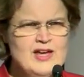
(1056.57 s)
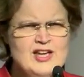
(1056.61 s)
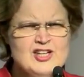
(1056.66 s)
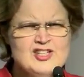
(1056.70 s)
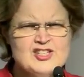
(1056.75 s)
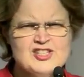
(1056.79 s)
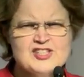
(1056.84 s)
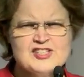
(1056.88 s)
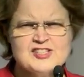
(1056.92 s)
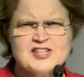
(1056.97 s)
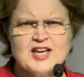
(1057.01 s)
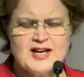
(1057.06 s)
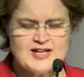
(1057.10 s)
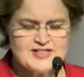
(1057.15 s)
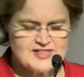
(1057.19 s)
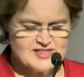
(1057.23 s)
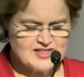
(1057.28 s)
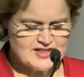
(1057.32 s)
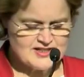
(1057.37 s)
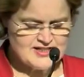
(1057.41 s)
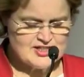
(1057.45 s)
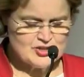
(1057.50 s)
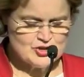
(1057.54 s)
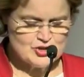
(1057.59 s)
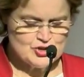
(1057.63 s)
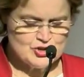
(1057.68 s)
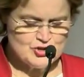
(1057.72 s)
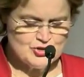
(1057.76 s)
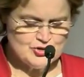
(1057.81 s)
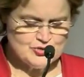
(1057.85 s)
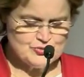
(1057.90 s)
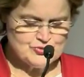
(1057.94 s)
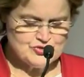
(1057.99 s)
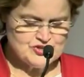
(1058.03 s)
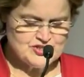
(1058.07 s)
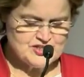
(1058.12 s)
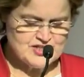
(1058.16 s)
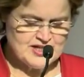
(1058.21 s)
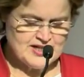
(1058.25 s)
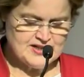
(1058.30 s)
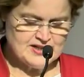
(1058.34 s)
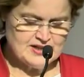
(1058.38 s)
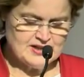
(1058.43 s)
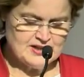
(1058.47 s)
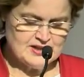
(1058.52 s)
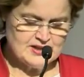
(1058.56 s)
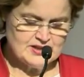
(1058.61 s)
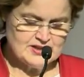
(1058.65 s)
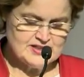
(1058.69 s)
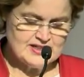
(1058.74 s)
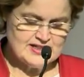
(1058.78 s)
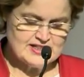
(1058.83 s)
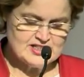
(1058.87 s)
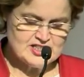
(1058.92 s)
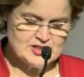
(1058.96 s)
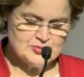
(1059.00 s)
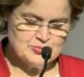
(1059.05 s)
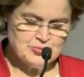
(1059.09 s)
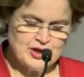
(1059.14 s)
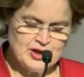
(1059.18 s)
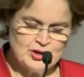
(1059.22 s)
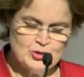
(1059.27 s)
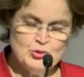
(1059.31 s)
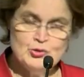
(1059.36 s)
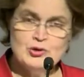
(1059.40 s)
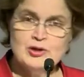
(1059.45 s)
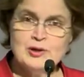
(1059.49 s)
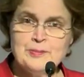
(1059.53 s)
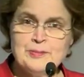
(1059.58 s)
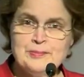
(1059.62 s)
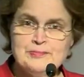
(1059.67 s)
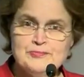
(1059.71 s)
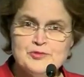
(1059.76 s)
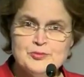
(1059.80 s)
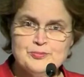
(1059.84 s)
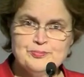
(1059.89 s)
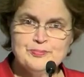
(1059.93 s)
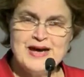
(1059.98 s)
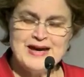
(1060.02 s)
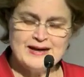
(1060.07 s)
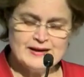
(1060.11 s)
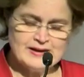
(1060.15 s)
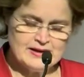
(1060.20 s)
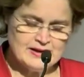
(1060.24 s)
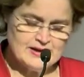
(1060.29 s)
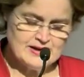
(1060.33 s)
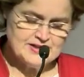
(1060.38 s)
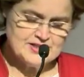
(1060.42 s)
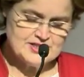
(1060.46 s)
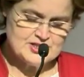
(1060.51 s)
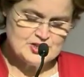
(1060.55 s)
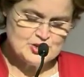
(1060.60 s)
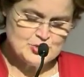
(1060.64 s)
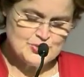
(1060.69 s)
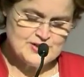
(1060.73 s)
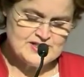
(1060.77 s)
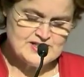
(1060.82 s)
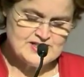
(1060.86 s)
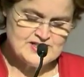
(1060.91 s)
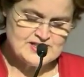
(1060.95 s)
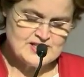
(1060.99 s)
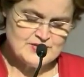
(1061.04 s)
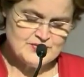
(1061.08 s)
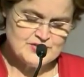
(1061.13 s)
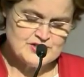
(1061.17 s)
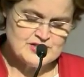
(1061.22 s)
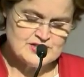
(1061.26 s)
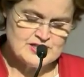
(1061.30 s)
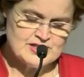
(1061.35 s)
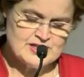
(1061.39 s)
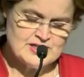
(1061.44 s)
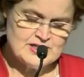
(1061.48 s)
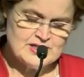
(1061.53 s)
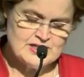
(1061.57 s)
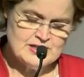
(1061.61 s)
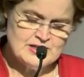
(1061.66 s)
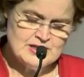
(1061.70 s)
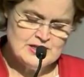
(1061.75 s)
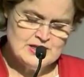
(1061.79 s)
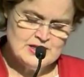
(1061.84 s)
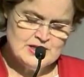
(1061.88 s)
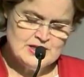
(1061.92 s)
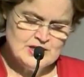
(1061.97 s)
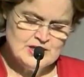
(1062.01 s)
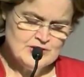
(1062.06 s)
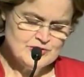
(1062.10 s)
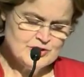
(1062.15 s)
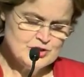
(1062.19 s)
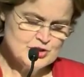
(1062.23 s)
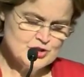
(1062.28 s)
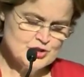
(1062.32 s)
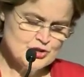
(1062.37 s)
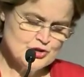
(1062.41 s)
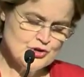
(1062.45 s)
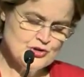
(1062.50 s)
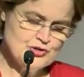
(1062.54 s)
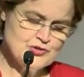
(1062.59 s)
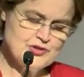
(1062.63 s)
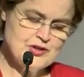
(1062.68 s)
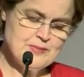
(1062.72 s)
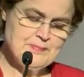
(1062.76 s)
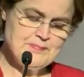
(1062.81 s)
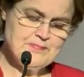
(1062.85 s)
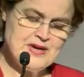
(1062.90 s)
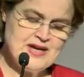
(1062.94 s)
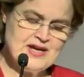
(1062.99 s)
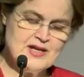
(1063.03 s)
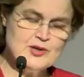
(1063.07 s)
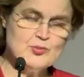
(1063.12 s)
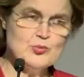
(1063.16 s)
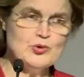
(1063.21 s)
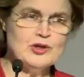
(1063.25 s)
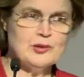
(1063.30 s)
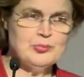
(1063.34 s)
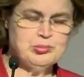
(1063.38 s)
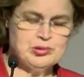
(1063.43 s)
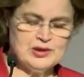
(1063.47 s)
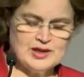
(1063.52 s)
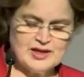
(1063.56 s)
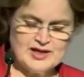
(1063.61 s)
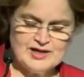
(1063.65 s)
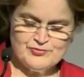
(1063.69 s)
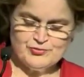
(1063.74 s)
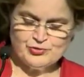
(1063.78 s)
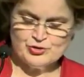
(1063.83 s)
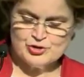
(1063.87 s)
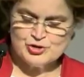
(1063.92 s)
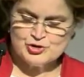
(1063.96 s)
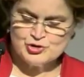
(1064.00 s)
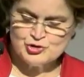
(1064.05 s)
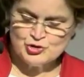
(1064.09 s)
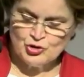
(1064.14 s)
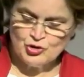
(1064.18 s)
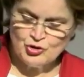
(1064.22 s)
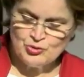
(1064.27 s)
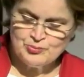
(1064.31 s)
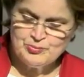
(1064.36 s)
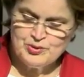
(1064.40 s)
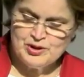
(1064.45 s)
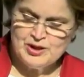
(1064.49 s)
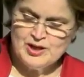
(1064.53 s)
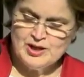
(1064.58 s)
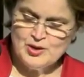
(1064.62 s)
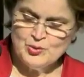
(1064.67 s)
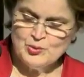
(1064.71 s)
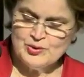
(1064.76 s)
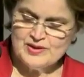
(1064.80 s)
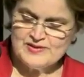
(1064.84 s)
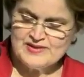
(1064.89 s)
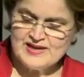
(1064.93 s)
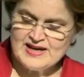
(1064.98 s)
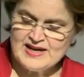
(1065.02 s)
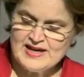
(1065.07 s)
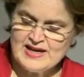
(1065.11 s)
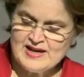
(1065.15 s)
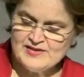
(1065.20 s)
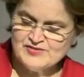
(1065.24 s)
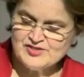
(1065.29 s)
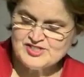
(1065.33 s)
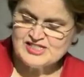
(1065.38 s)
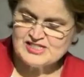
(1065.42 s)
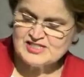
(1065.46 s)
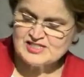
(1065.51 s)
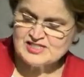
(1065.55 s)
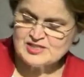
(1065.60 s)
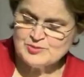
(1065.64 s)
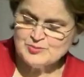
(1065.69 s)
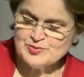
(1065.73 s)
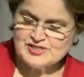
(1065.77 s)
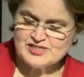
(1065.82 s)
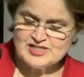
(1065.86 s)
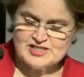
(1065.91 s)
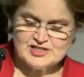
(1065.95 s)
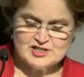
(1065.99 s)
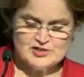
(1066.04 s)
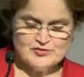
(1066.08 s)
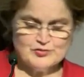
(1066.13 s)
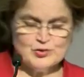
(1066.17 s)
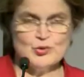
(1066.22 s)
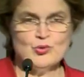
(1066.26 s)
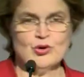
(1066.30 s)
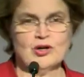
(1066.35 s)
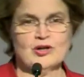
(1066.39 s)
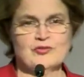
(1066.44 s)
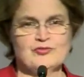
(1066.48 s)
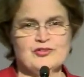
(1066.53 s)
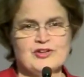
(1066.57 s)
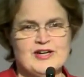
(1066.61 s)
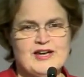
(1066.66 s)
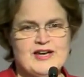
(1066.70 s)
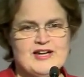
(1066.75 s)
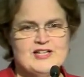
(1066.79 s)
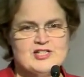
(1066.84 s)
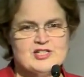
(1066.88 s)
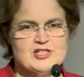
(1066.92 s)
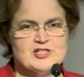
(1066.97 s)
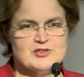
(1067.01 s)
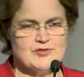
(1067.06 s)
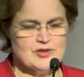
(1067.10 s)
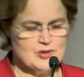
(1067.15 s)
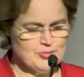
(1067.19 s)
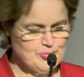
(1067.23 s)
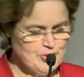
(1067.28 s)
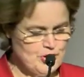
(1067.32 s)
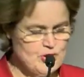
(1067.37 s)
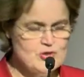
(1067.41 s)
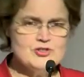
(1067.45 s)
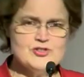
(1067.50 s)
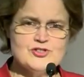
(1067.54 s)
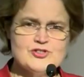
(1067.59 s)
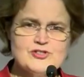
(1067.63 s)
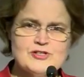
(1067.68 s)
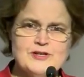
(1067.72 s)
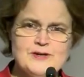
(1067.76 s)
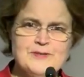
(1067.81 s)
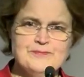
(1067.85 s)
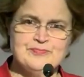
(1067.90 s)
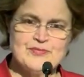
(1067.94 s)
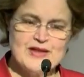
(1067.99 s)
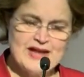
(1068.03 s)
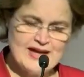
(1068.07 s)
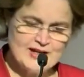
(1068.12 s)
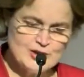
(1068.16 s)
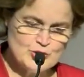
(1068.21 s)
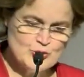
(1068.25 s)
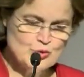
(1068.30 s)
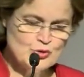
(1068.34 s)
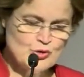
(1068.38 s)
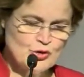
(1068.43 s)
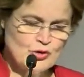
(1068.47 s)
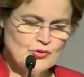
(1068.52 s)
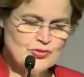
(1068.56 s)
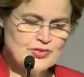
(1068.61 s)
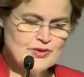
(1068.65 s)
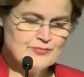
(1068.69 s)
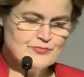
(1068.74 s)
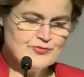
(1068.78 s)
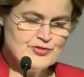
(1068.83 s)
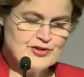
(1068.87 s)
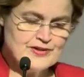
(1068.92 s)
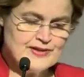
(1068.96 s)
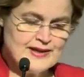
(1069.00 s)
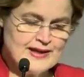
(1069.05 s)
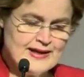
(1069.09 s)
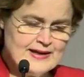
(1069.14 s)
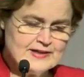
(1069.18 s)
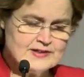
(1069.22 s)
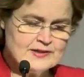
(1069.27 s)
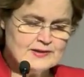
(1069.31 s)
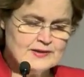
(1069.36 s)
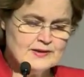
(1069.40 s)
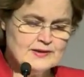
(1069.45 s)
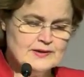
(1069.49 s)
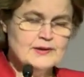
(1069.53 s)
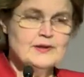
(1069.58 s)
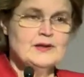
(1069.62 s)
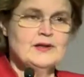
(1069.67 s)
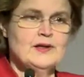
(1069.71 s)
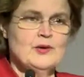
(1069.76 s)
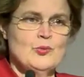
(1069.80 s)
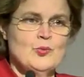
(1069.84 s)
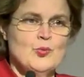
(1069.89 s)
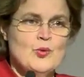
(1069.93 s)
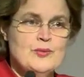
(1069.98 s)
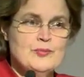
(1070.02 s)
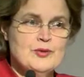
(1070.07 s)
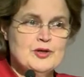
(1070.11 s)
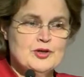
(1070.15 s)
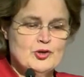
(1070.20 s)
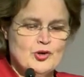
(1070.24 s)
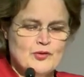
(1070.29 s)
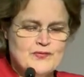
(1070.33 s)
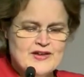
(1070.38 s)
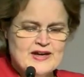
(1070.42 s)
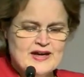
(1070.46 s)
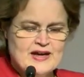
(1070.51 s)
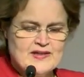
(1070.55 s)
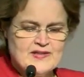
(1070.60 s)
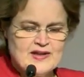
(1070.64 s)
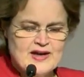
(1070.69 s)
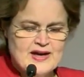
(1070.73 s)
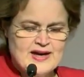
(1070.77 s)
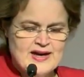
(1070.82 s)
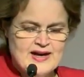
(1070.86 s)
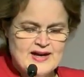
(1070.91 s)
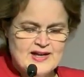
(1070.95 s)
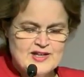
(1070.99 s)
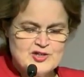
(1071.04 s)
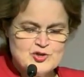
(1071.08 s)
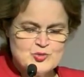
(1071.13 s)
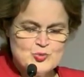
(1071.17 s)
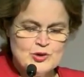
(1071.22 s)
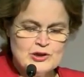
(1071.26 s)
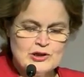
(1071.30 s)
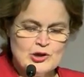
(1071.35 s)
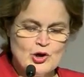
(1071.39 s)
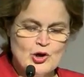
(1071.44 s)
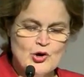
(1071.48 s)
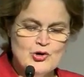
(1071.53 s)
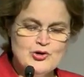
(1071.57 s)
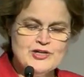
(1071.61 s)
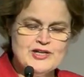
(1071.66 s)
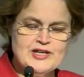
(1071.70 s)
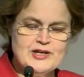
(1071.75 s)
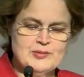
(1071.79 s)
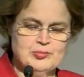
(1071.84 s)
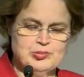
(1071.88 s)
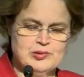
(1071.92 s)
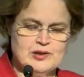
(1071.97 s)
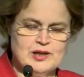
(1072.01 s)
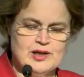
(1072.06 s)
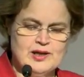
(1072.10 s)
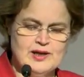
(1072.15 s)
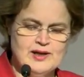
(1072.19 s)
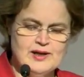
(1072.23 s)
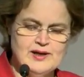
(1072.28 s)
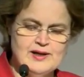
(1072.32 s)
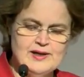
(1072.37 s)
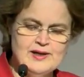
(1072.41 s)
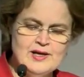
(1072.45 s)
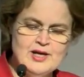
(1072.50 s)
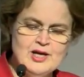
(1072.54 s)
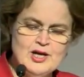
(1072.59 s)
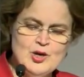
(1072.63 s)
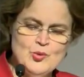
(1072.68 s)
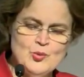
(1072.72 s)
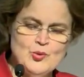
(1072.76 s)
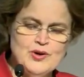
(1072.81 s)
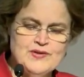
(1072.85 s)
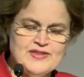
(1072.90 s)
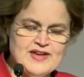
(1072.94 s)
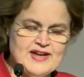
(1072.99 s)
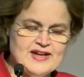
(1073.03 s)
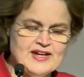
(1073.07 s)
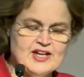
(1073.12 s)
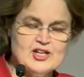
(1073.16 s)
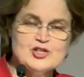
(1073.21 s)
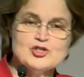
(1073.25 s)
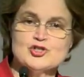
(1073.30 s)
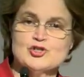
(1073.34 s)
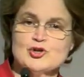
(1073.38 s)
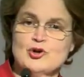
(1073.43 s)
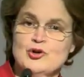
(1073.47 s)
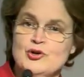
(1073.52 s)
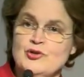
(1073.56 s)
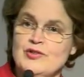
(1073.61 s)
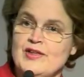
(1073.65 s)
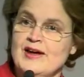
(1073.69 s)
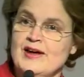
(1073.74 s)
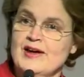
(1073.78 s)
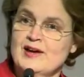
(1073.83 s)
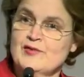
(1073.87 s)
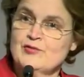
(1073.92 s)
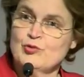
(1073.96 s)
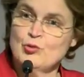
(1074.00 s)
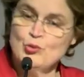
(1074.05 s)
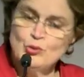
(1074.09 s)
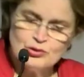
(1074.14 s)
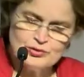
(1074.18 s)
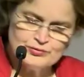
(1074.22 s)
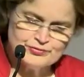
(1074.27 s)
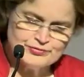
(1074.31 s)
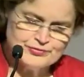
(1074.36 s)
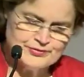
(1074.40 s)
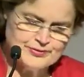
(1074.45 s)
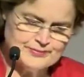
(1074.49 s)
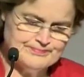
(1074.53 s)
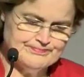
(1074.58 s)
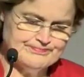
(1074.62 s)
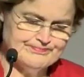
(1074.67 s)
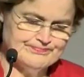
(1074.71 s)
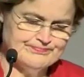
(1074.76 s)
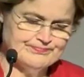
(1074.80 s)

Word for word: She cites an internal study conducted by Hewlett Packard in 2017 that showed that men will apply for a job when they have 60% of the qualifications for the post, and good on them for that. Women, on the other hand, will only apply when they can show they have all of them.